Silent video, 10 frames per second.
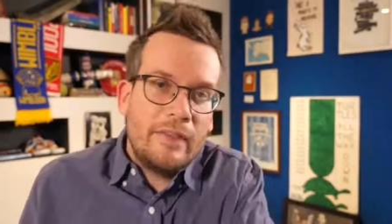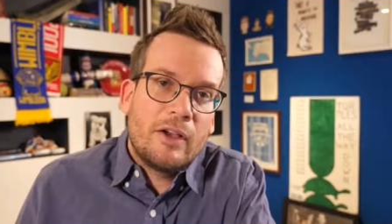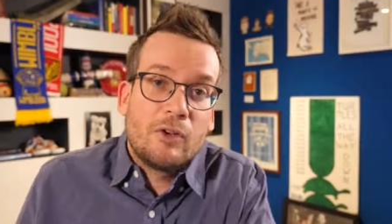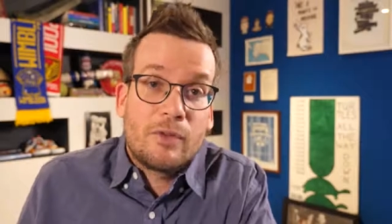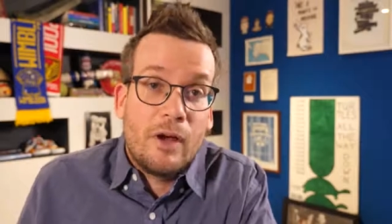And that
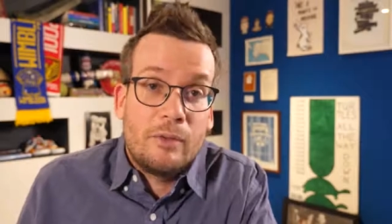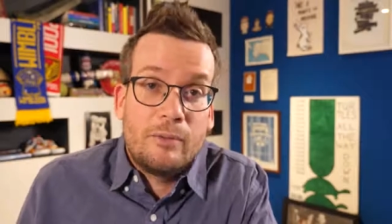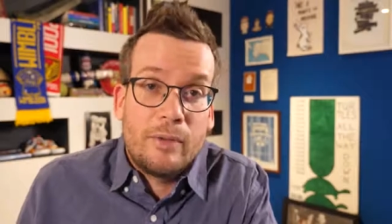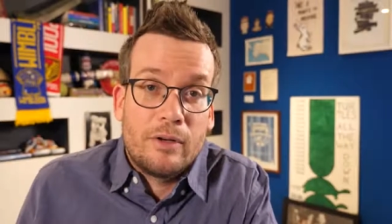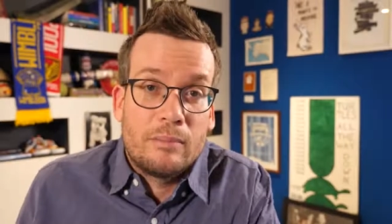goes for how we
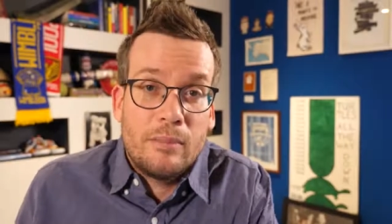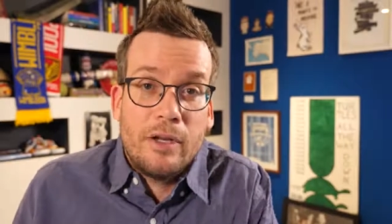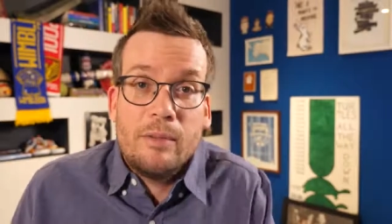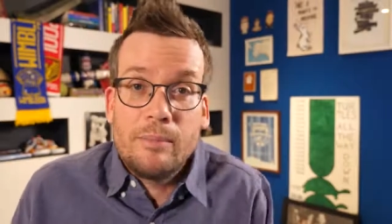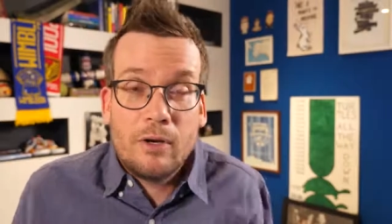spend our
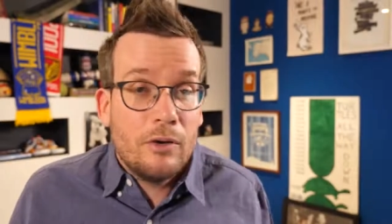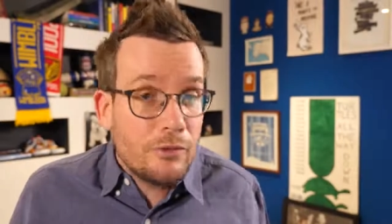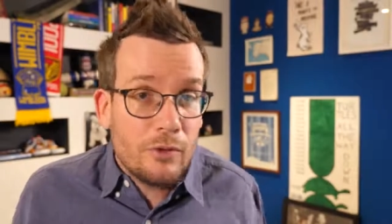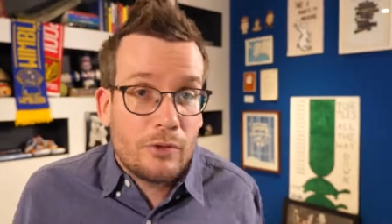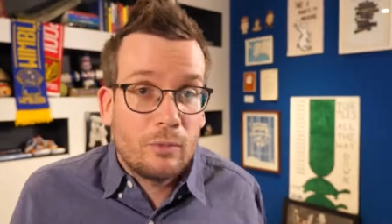money, but
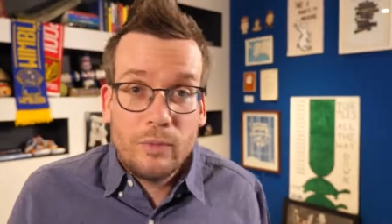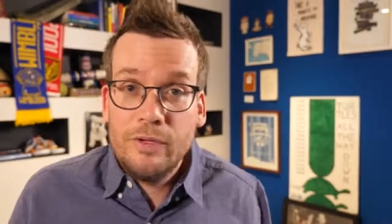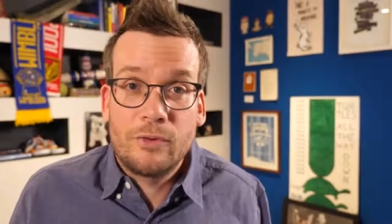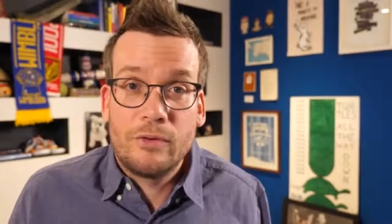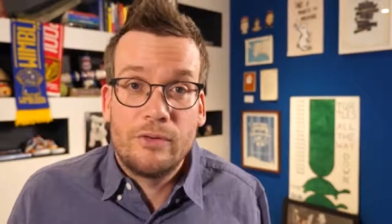also the
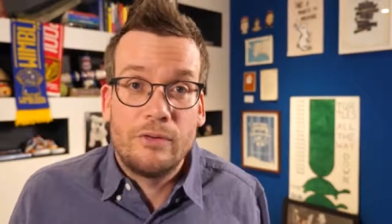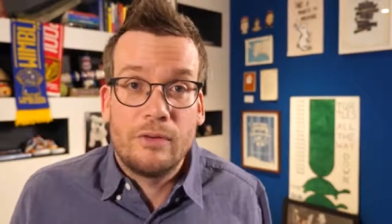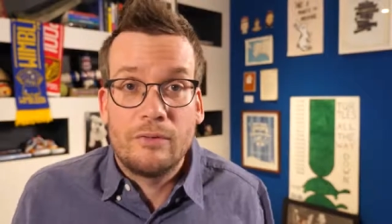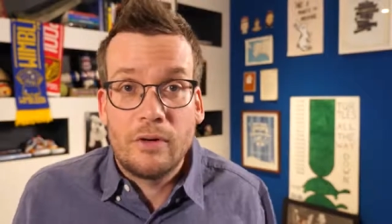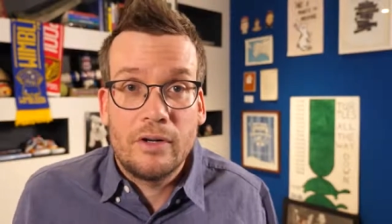resources
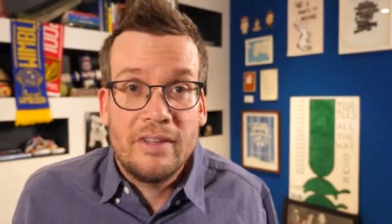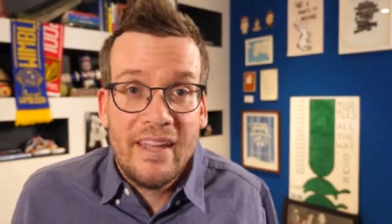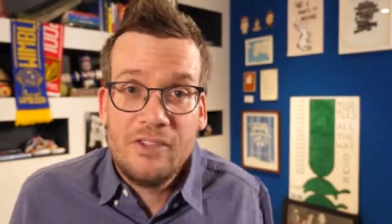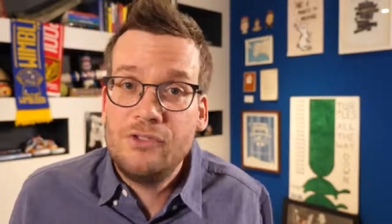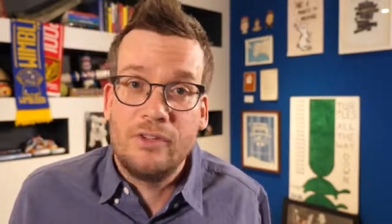of our
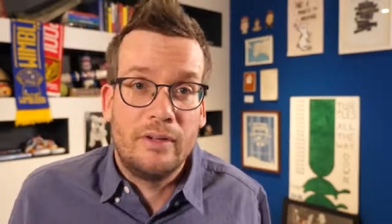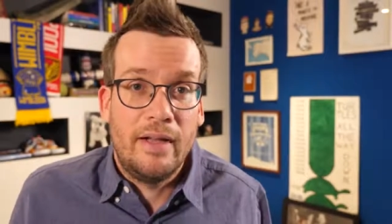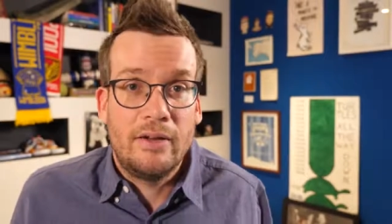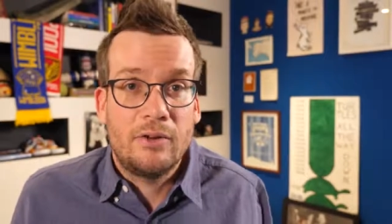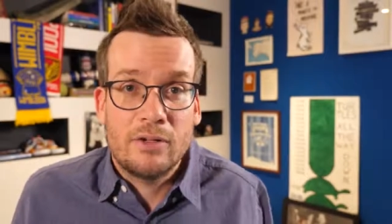attention
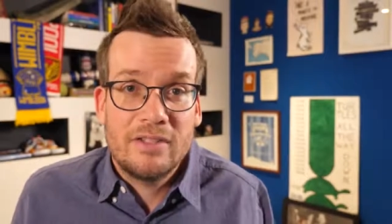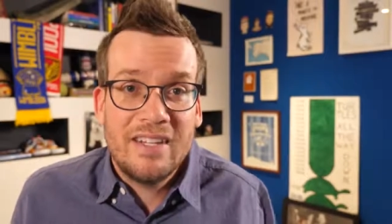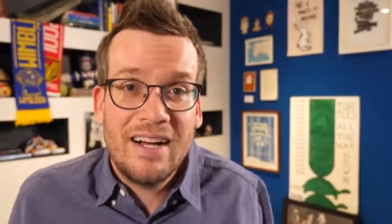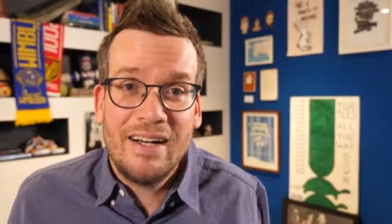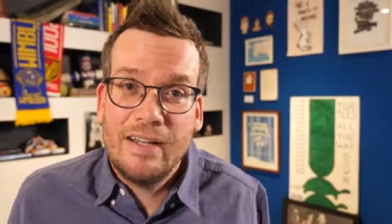and our
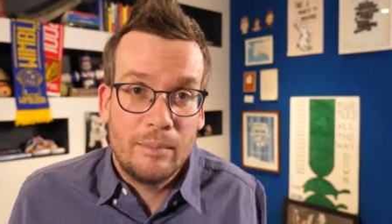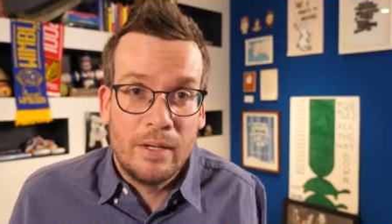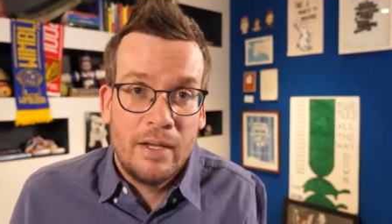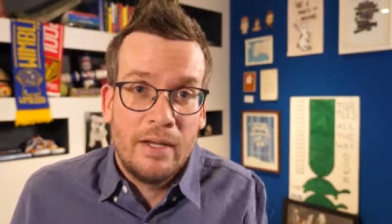time.